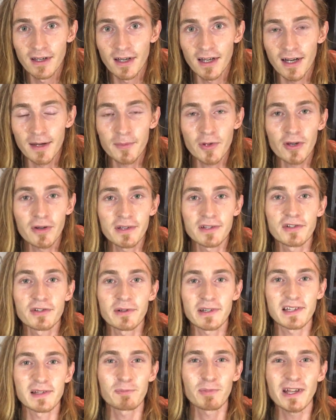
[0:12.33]
and I'm going
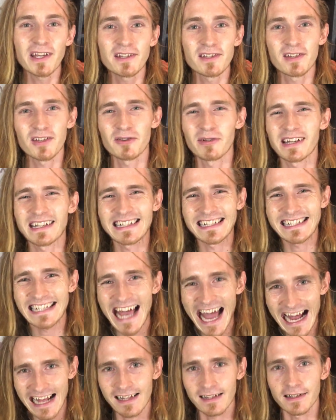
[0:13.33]
to explain to you
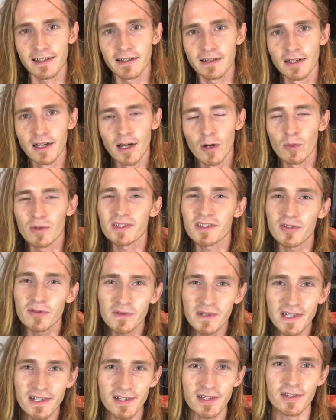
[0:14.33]
exactly what
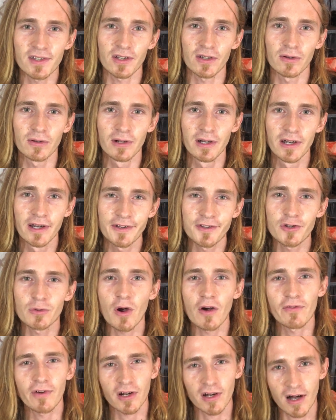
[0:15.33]
you need to do
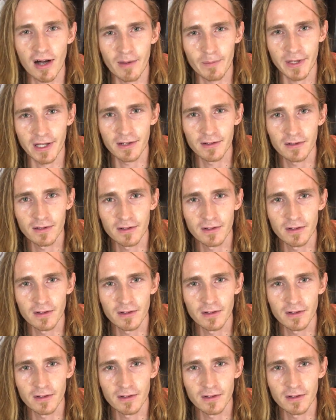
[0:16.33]
to overcome it.